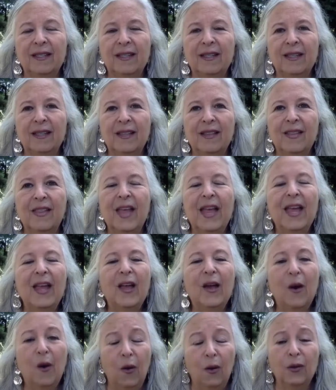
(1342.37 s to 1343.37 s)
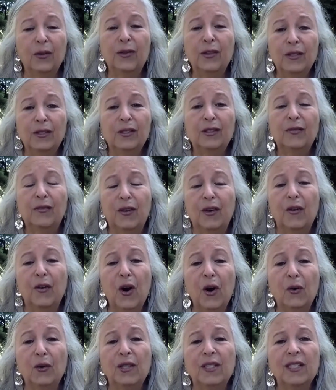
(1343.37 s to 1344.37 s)
They hold the
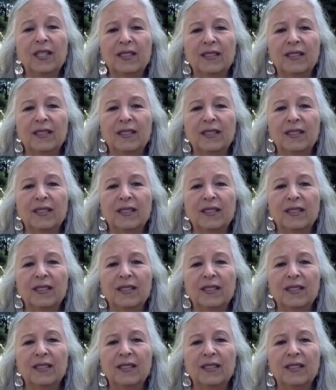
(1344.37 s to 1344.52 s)
Selichot,